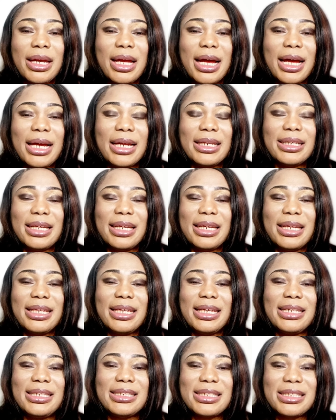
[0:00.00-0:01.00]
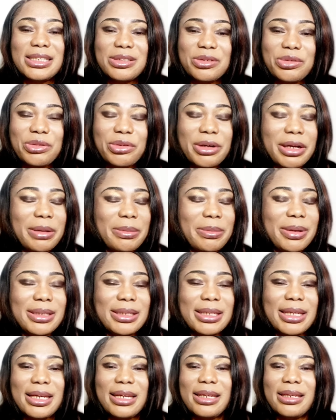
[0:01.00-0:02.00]
and then Instagram
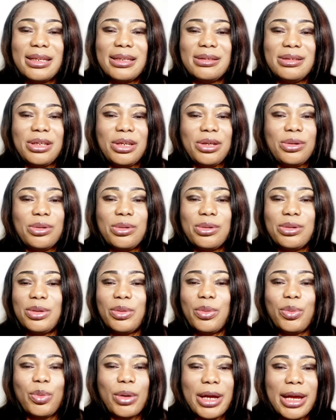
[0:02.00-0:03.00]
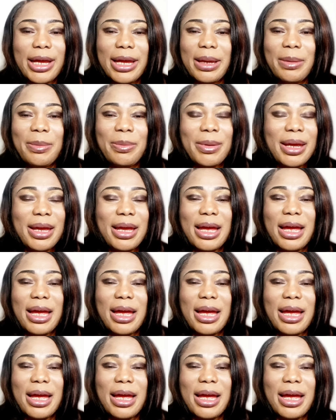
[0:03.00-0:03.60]
and then, you know, the web.